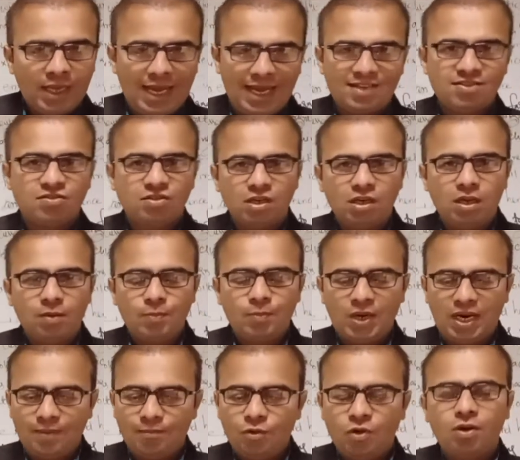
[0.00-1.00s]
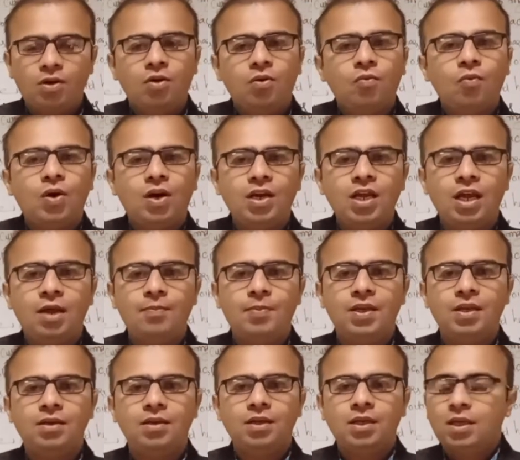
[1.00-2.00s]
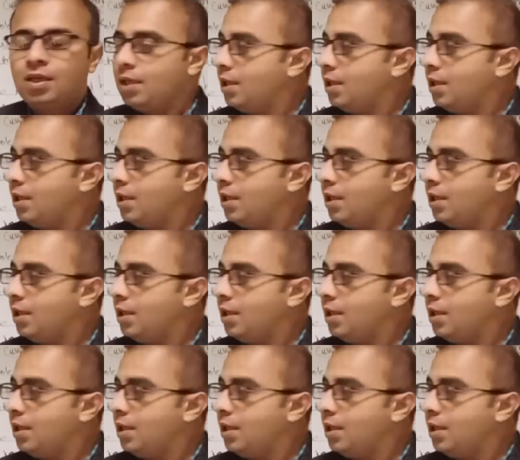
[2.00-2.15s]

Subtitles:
external framework. What happened?